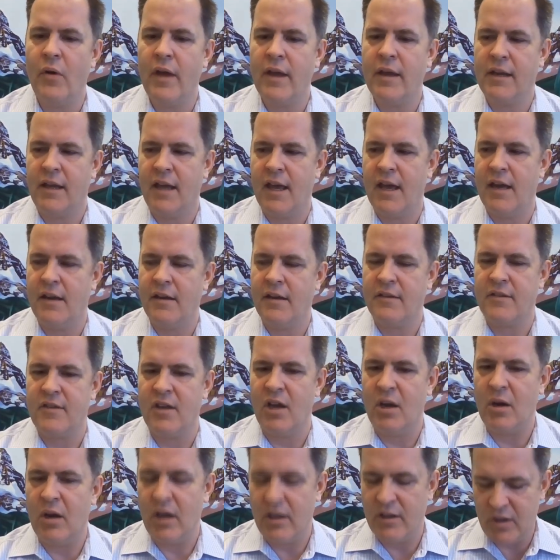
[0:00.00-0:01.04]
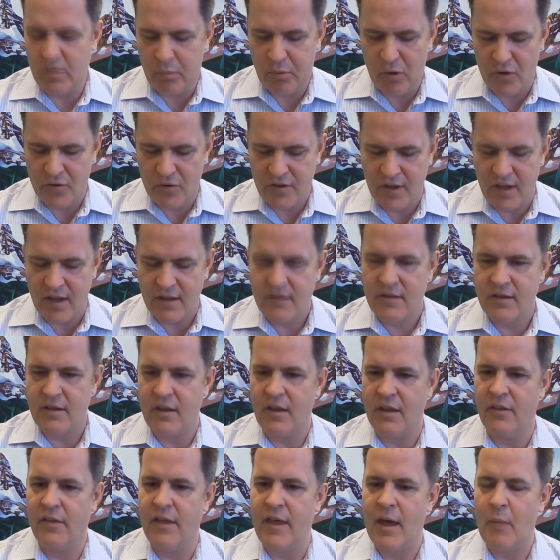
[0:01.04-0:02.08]
and again, it's a process,
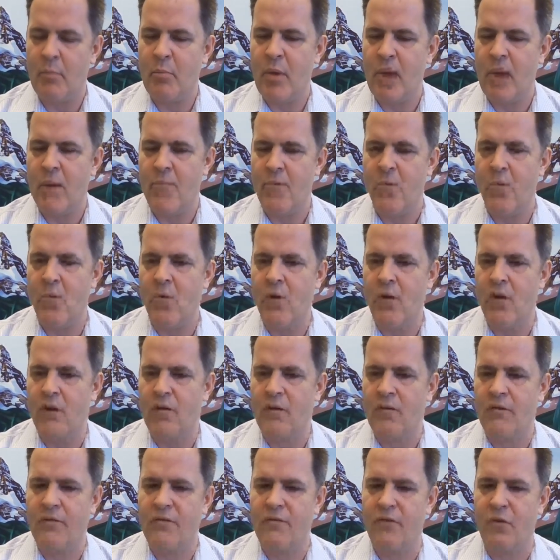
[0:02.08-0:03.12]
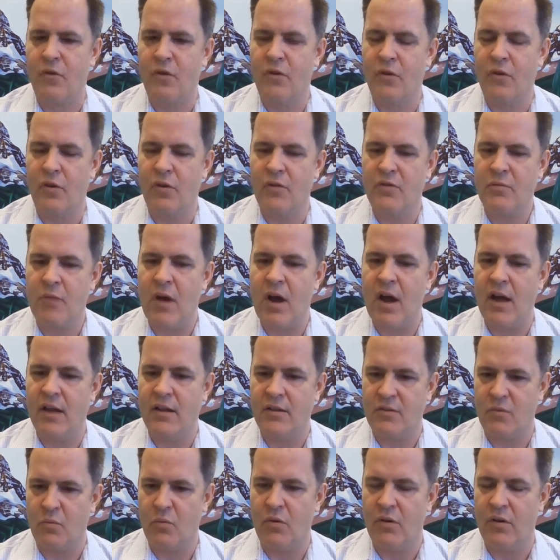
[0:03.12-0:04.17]
and that paperwork for those
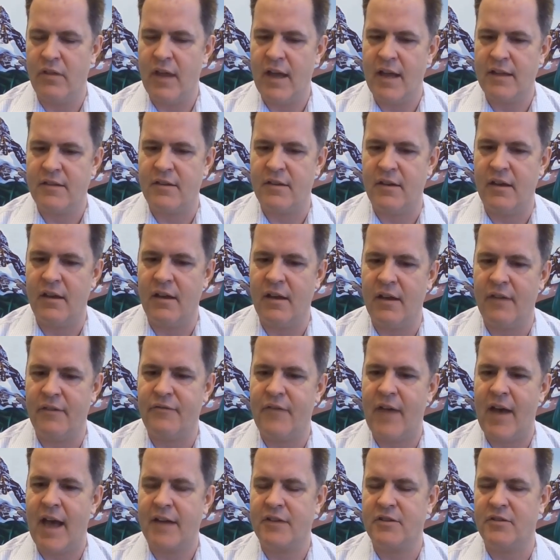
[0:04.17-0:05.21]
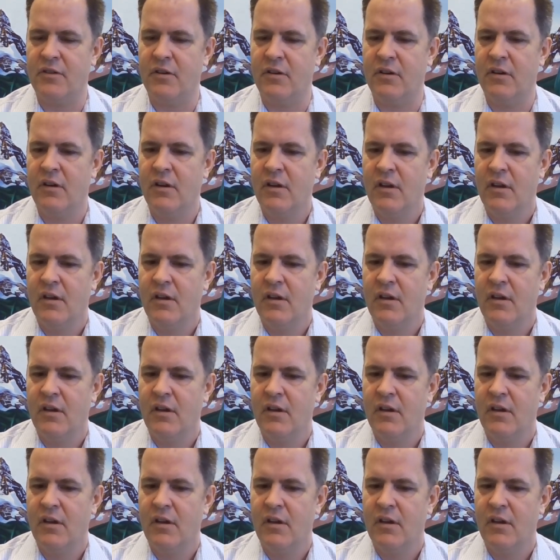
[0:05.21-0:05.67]
mines where that's a factor